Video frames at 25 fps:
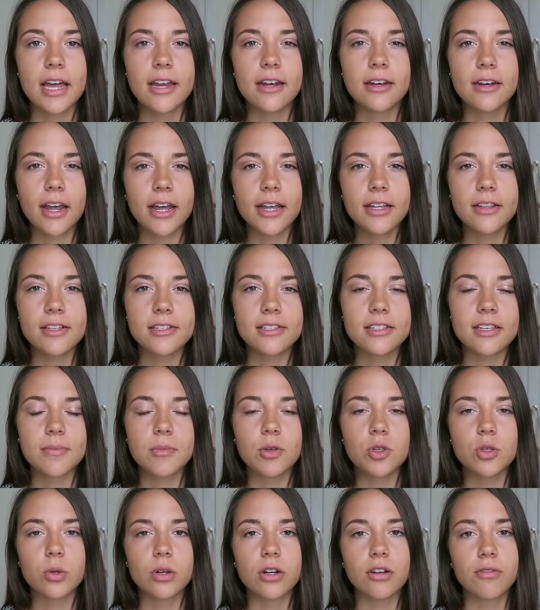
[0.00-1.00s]
at night this can
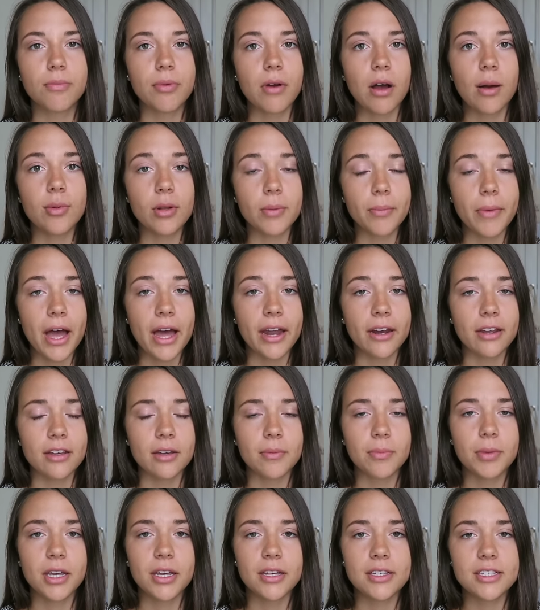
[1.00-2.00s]
be sort of
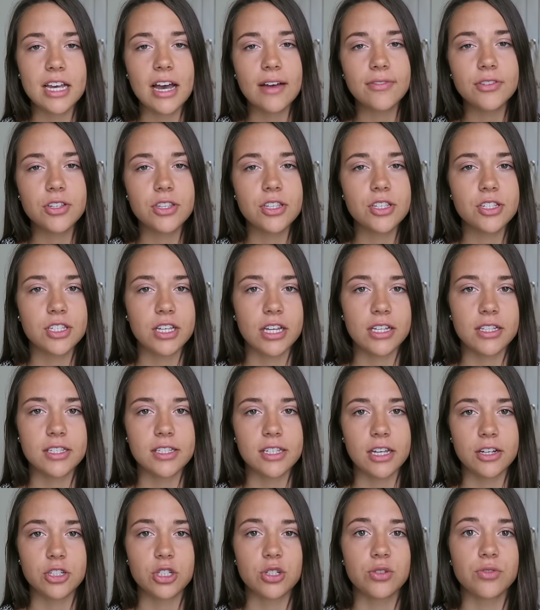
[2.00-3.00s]
problematic because after the
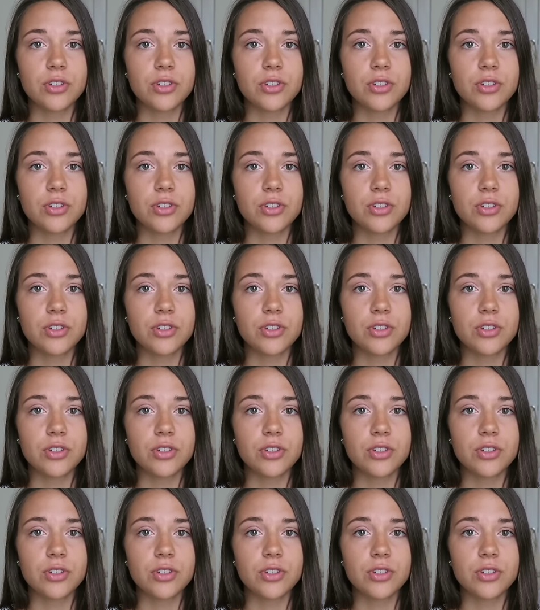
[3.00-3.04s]
sunset,